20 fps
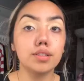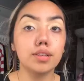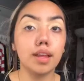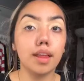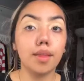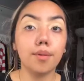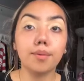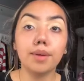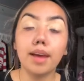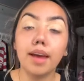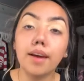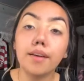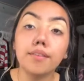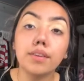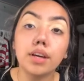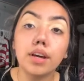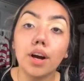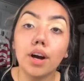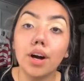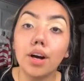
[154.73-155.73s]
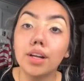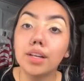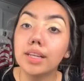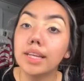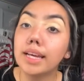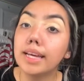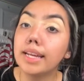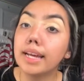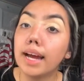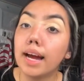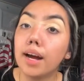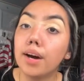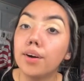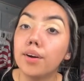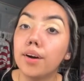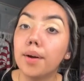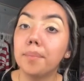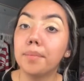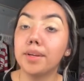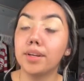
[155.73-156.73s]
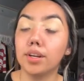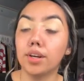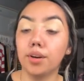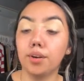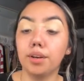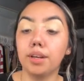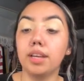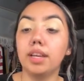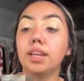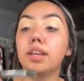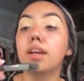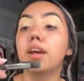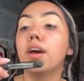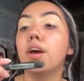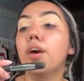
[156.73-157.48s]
now that we have it all laid out, I'm gonna go in